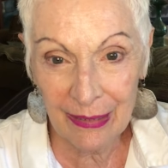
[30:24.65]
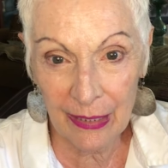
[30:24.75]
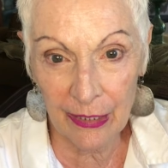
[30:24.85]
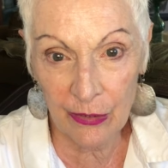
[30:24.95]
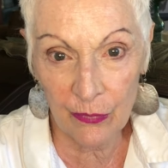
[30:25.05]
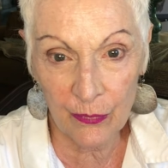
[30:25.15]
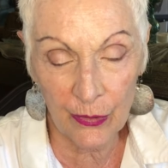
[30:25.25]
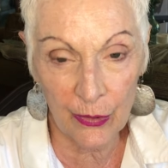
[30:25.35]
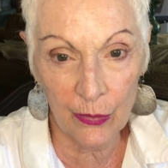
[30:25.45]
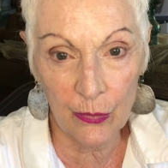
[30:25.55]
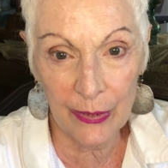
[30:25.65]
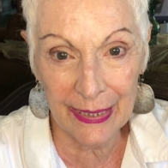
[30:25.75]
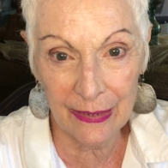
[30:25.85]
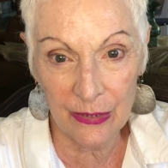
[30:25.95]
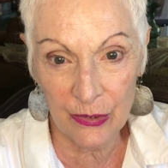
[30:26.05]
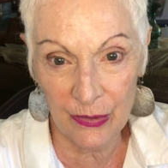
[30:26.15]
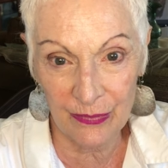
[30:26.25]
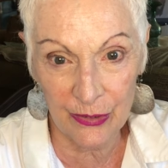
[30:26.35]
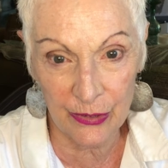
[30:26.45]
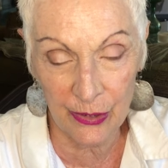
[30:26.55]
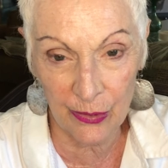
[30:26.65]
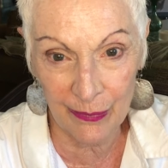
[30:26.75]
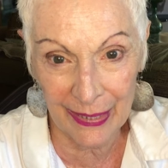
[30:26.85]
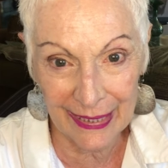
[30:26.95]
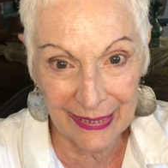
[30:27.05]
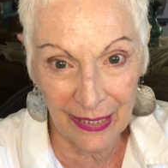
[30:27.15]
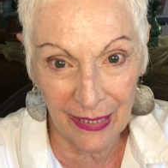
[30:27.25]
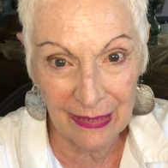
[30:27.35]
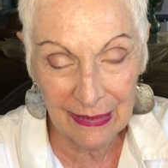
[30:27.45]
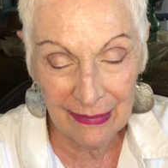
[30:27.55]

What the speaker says: Thank you for your great service to humanity.